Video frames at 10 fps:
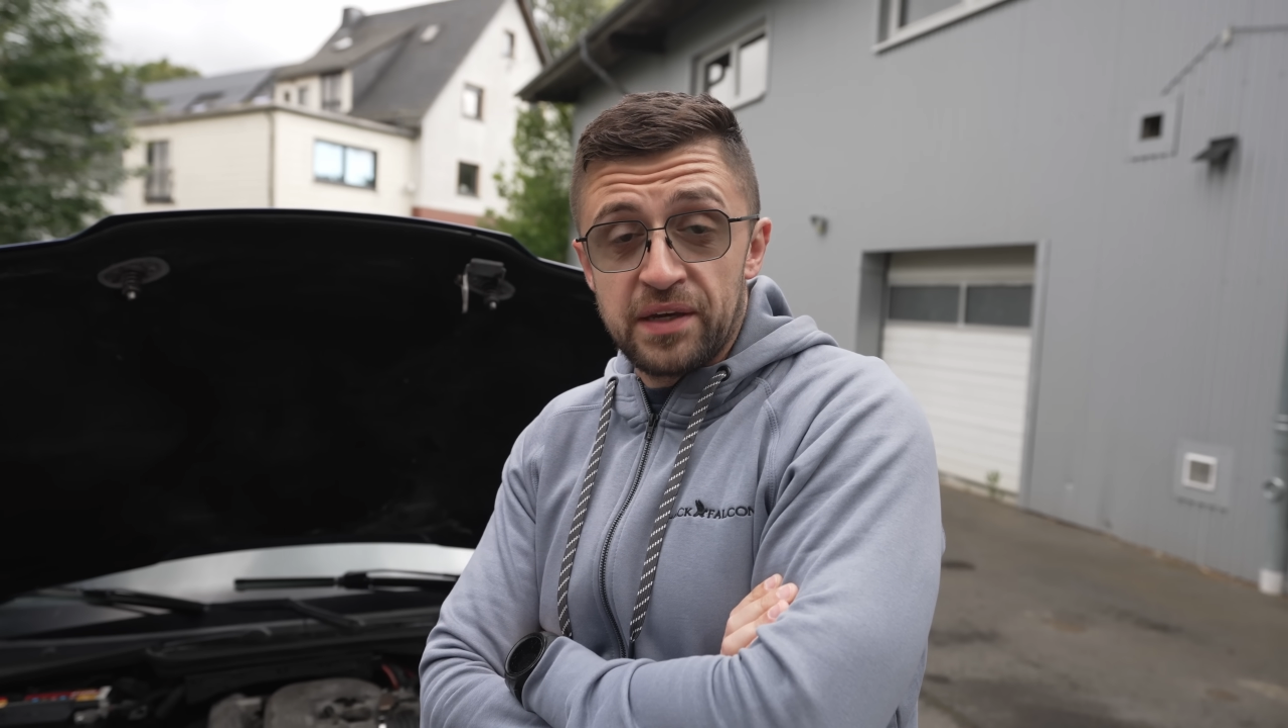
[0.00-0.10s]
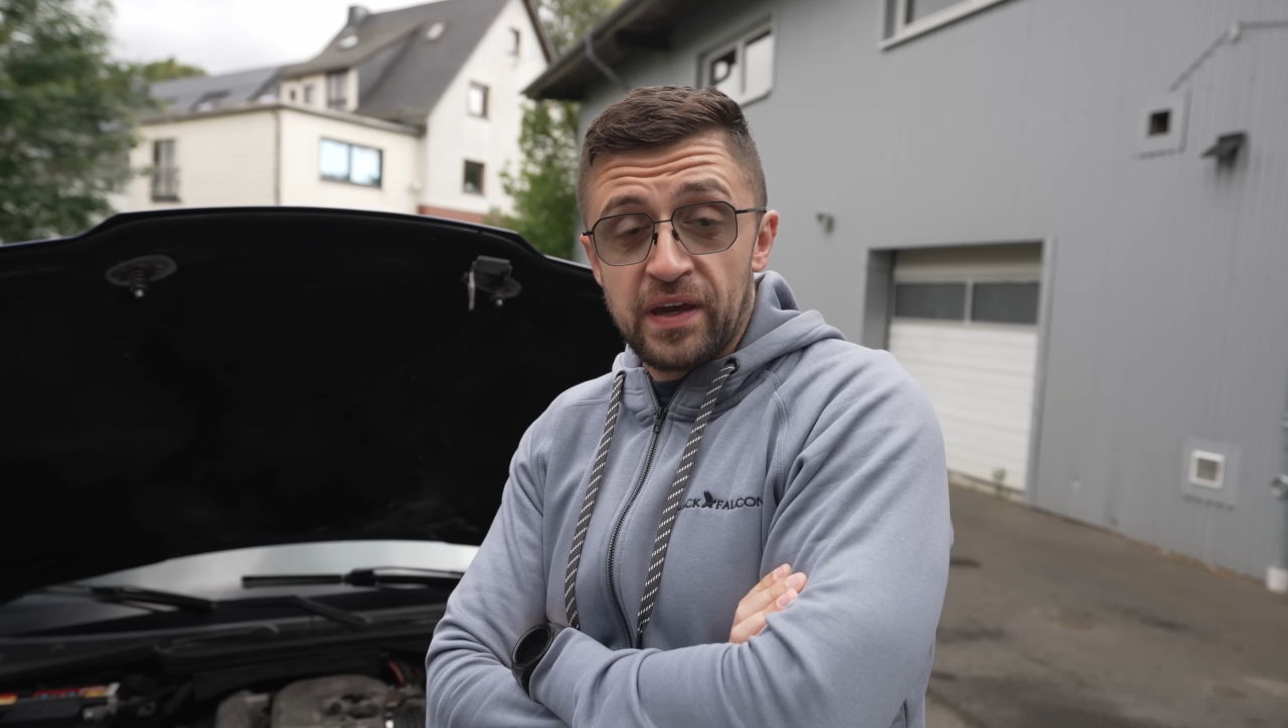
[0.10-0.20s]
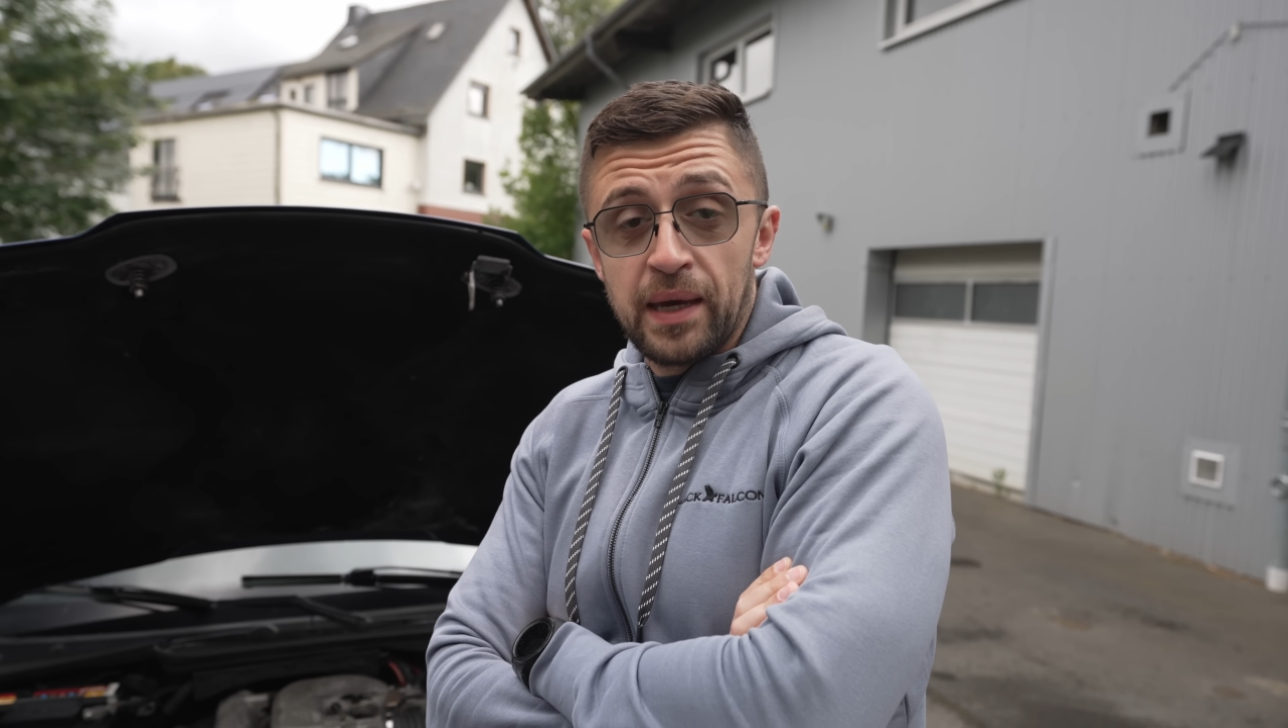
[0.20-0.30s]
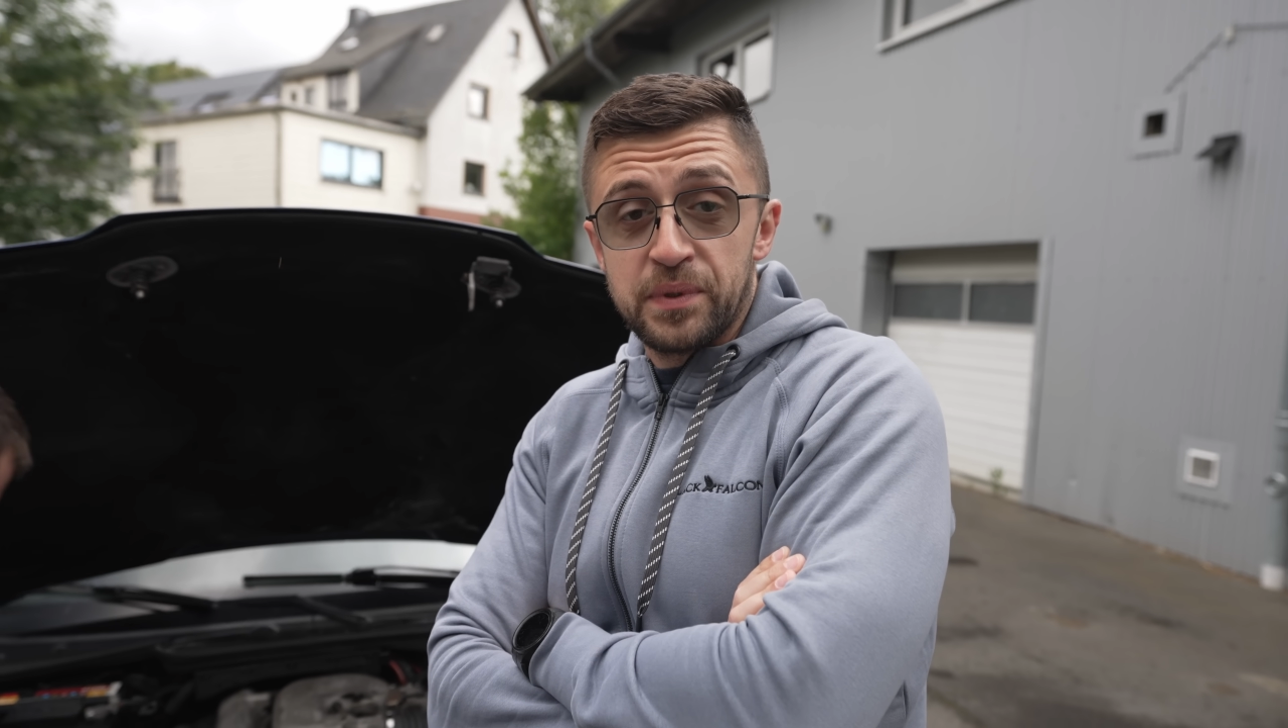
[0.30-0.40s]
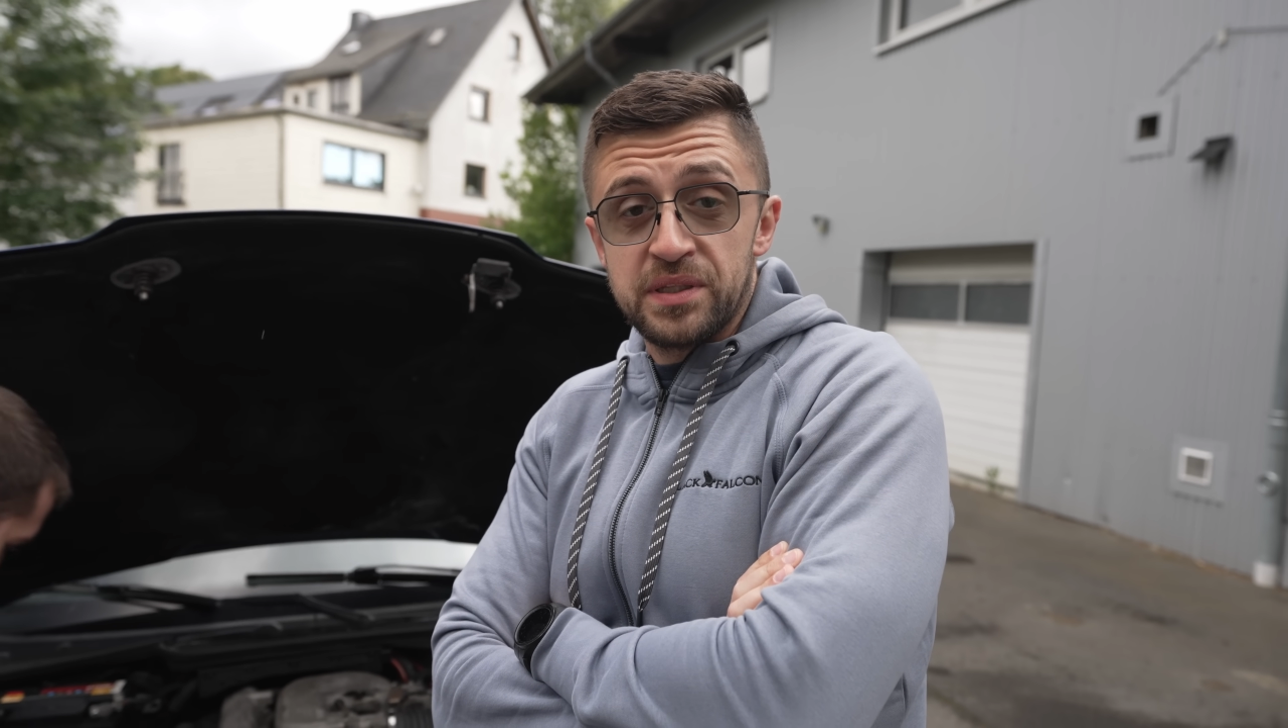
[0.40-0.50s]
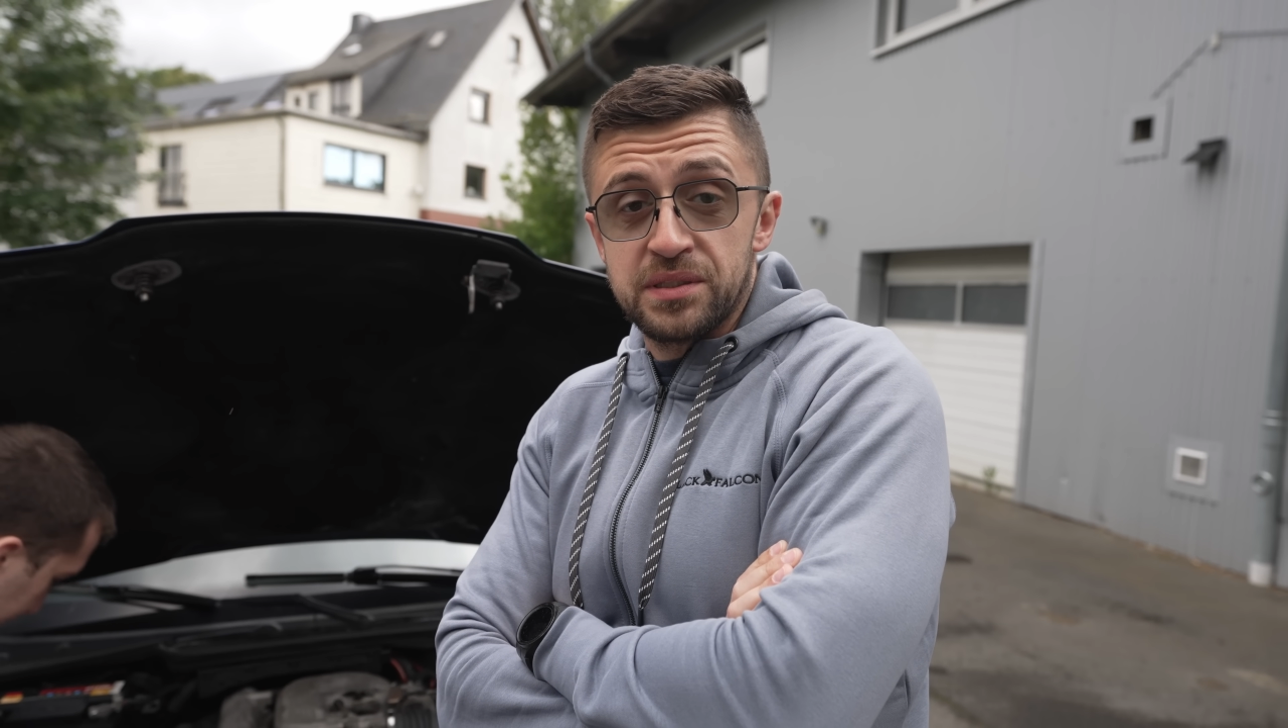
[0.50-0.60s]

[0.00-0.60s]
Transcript: have happened